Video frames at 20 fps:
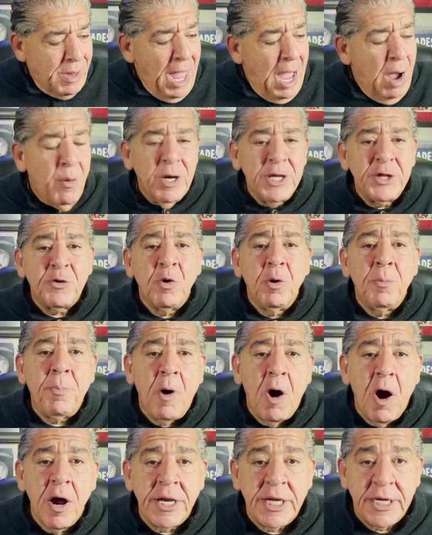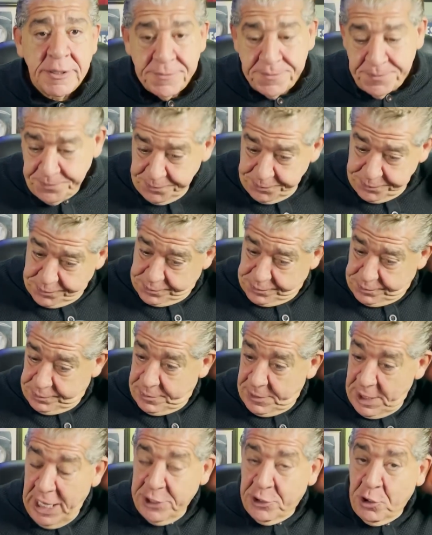I went to a party.
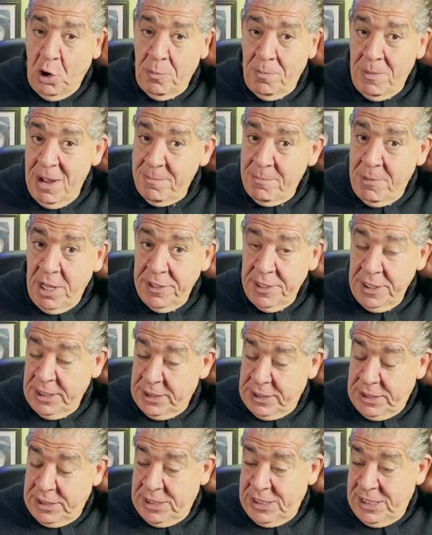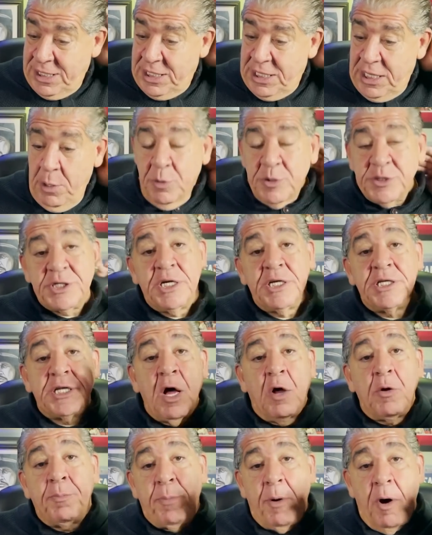I told my mother. It was an
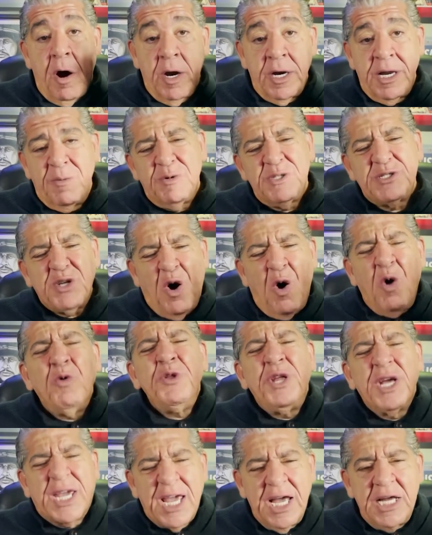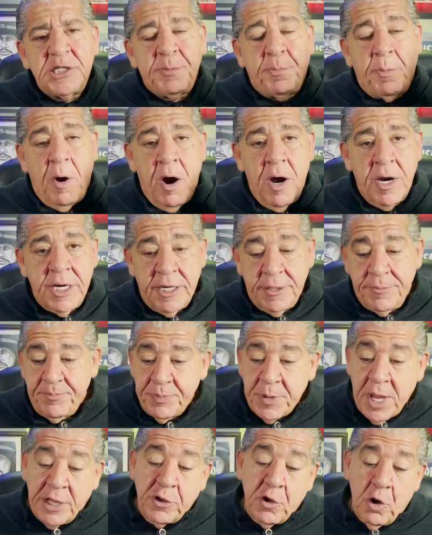adult party. It was older kids' party.
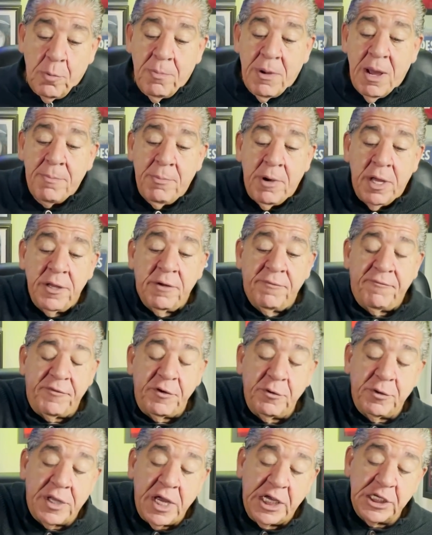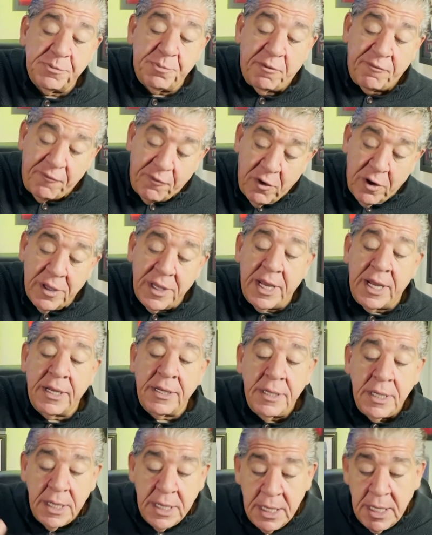I told my mother a few days before that,
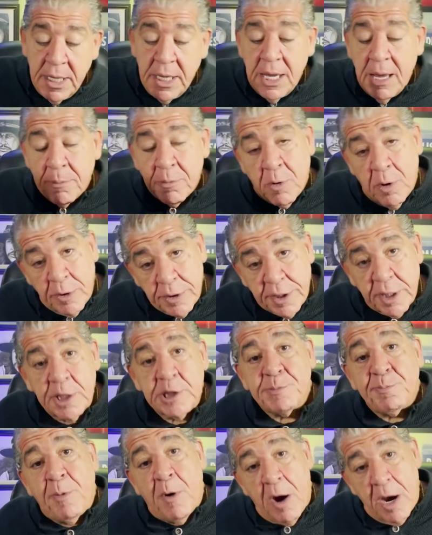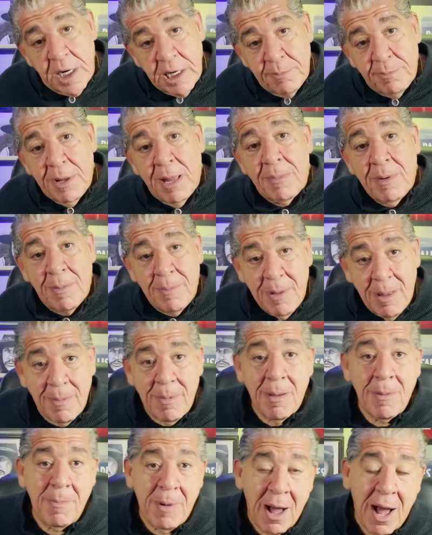I'm going to this party, blah, blah, blah,
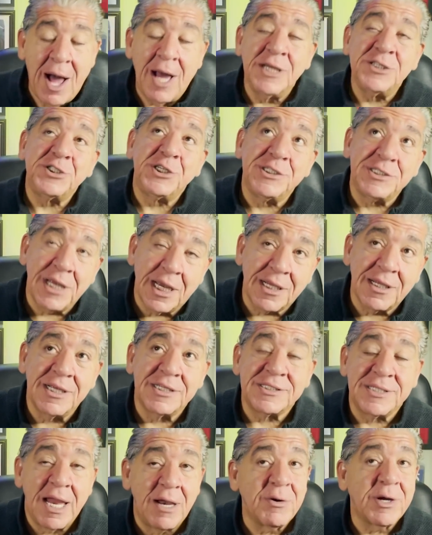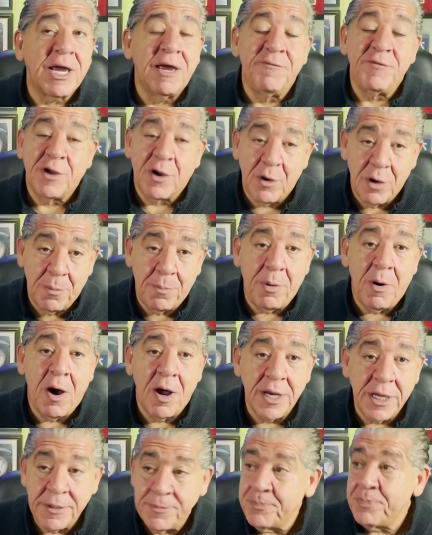blah, blah. She's like, listen, I don't care if you go to the
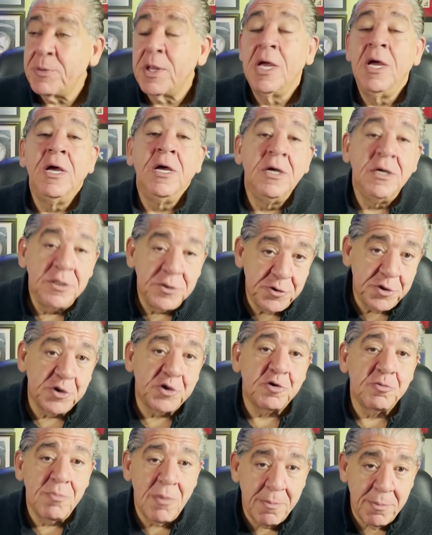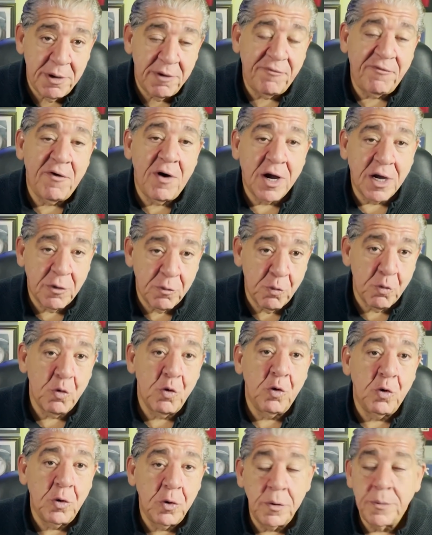party. Just remember the fucking
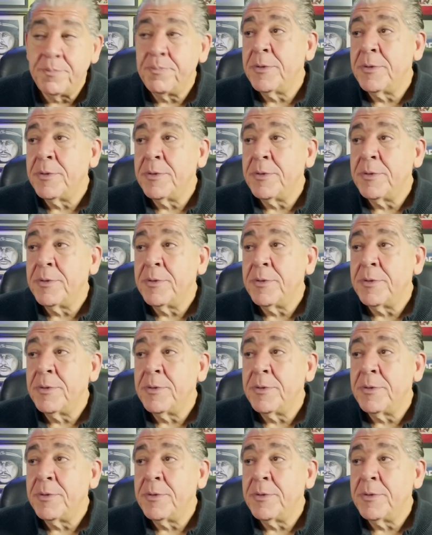rule.